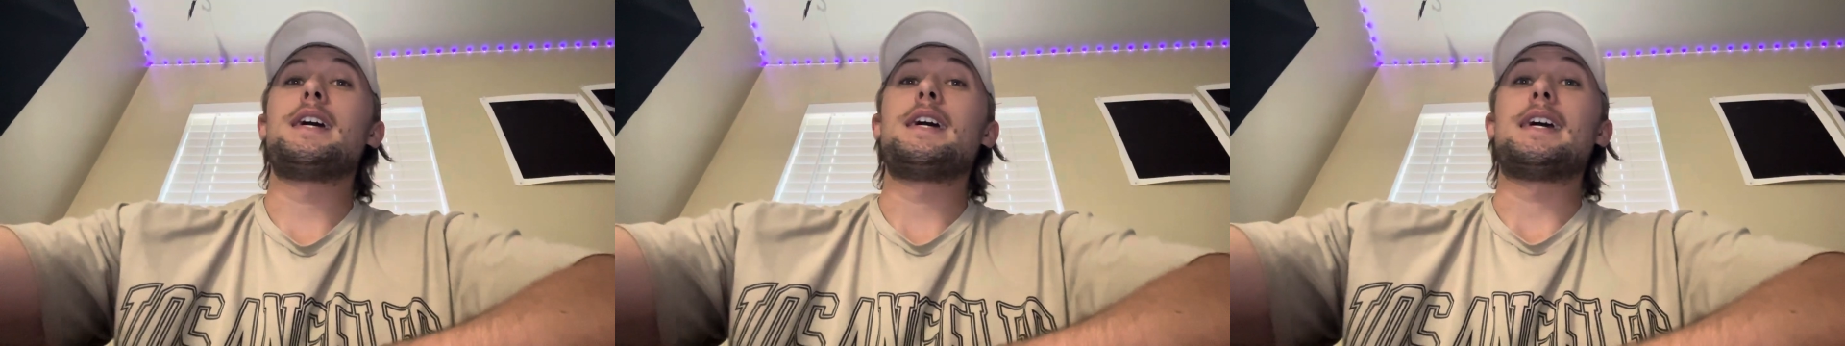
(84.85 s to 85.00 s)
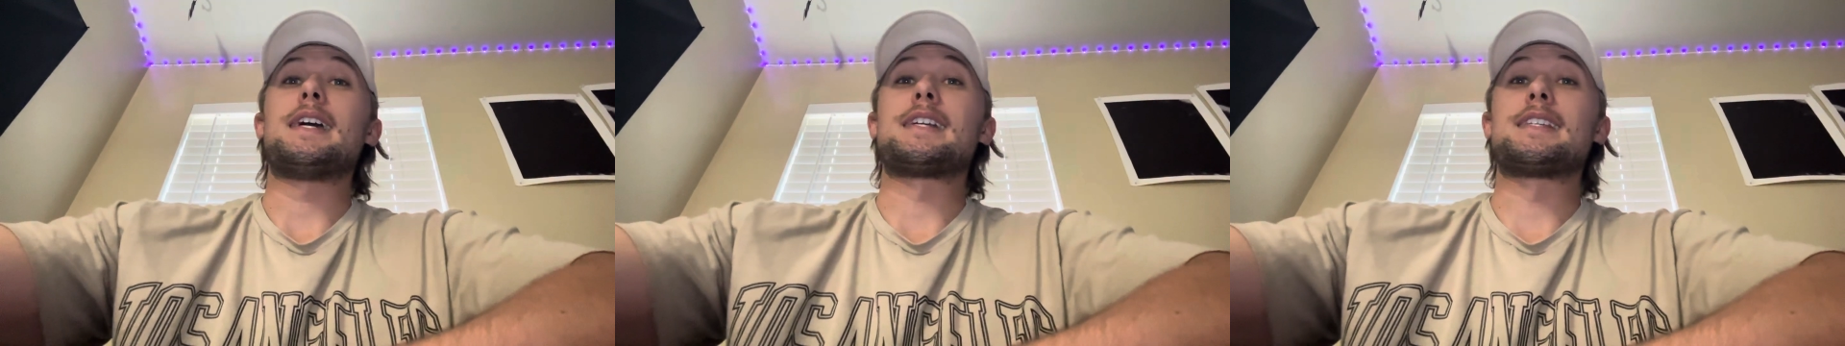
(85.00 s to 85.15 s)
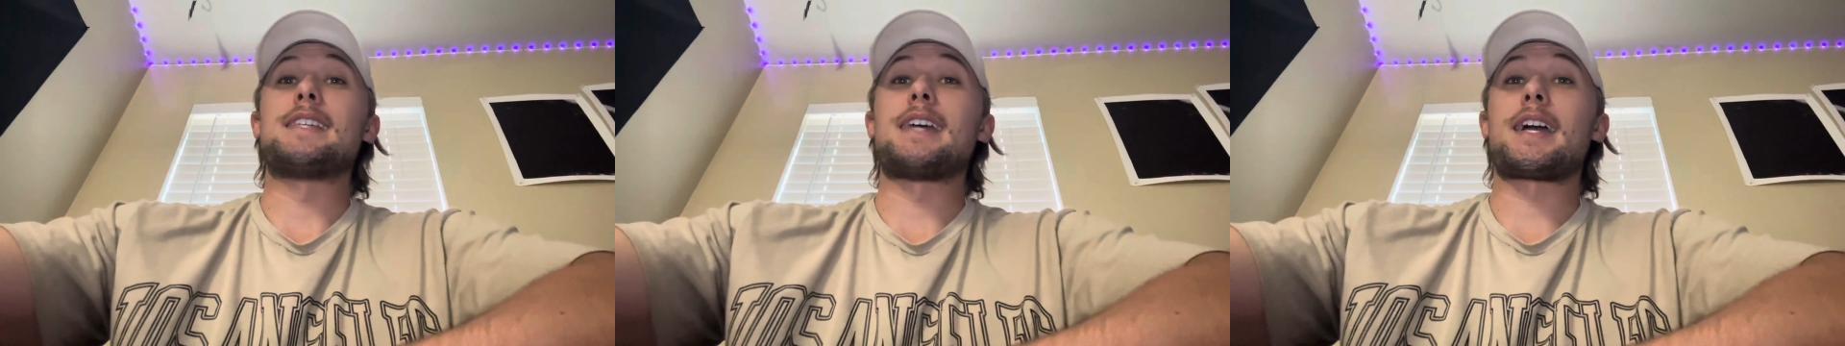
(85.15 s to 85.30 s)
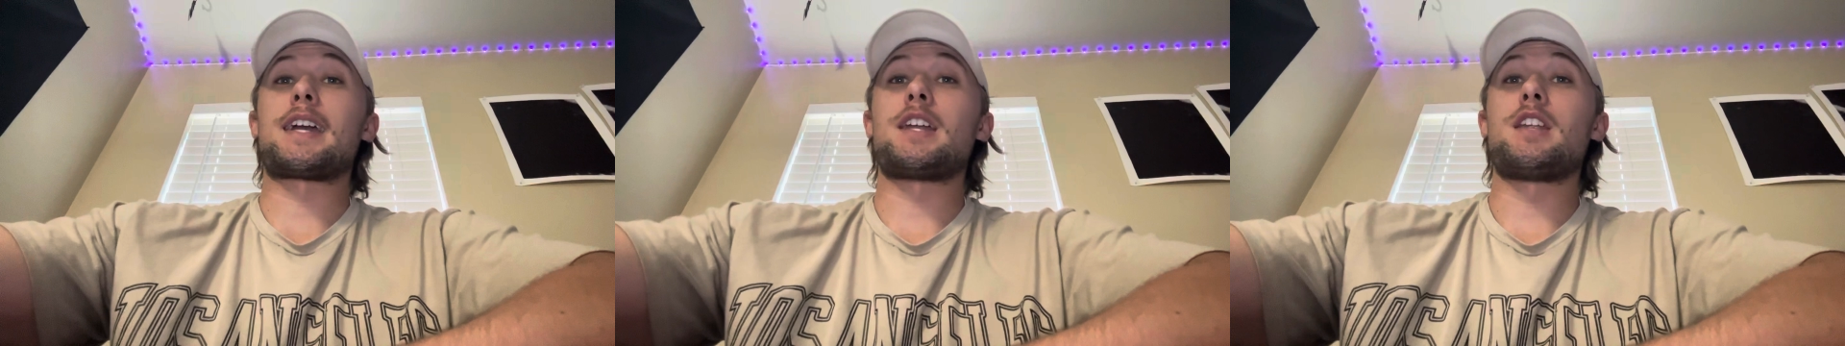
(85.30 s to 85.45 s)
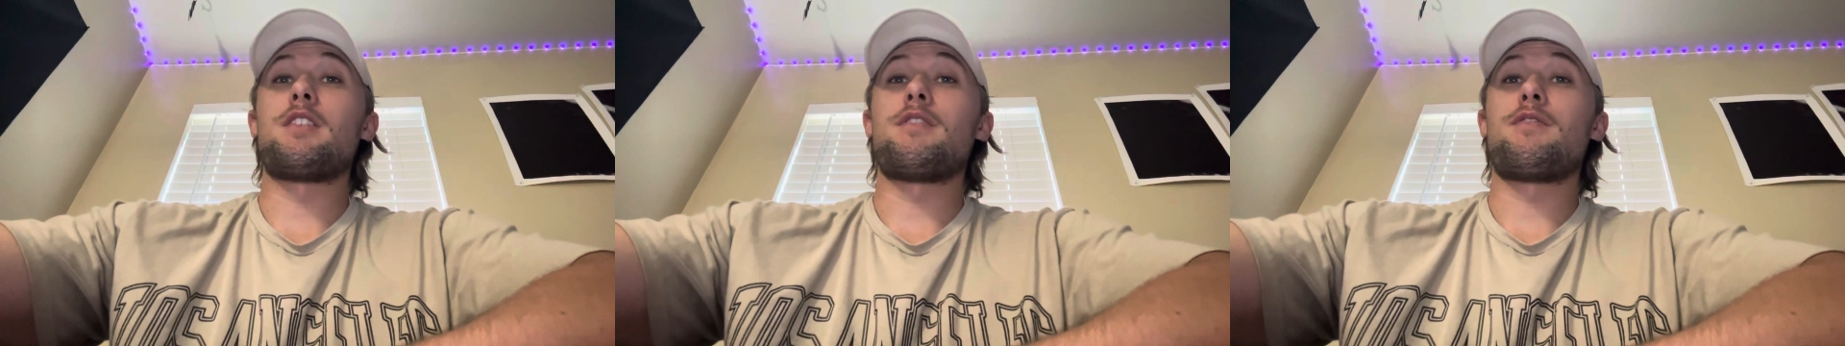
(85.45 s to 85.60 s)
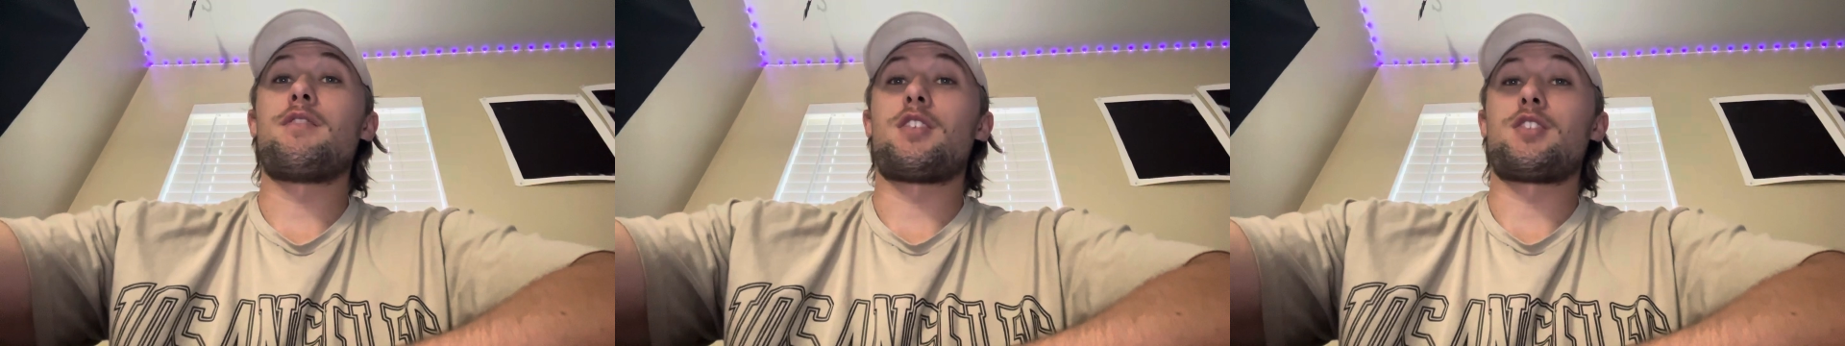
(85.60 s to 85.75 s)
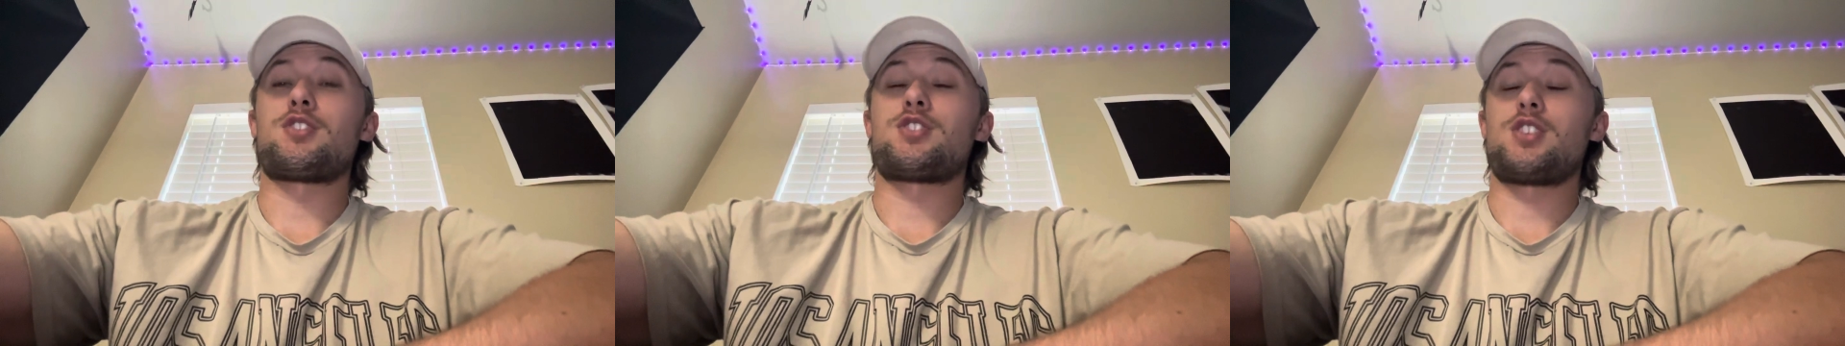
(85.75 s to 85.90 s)
executive
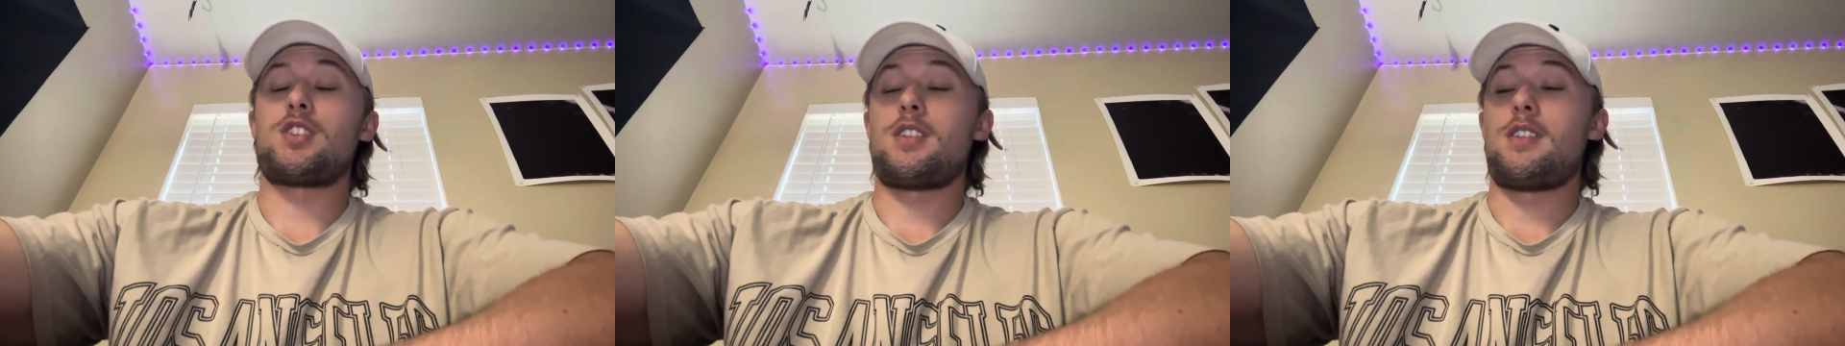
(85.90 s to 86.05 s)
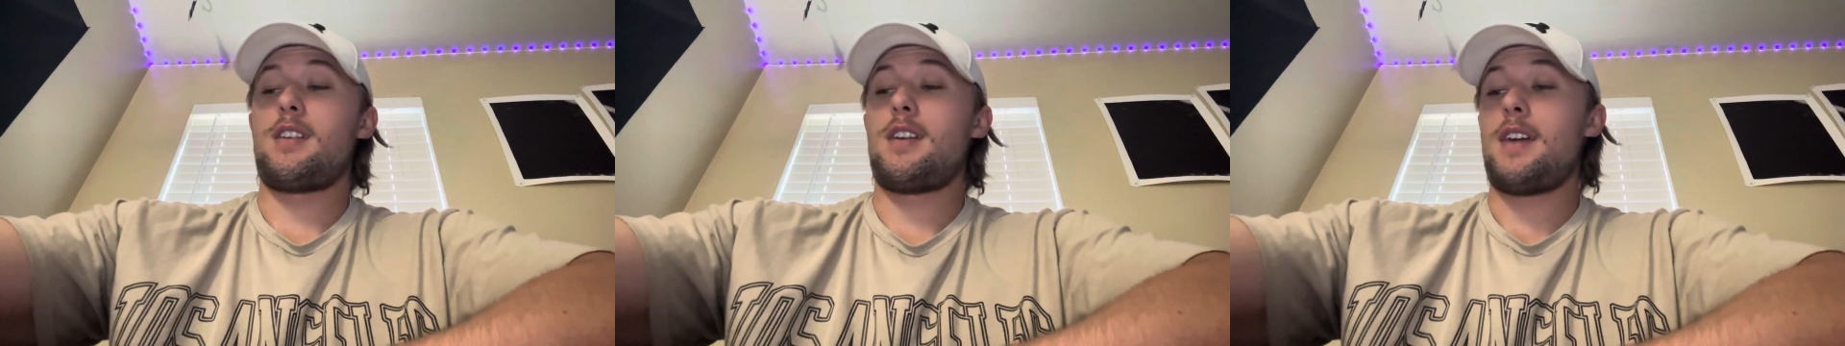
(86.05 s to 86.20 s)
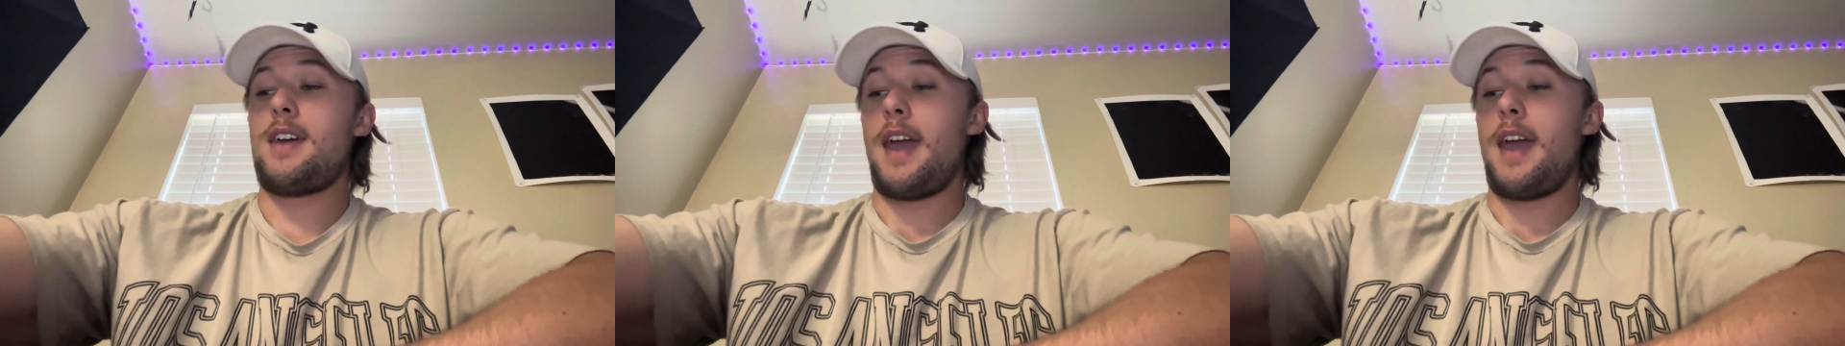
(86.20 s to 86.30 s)
function,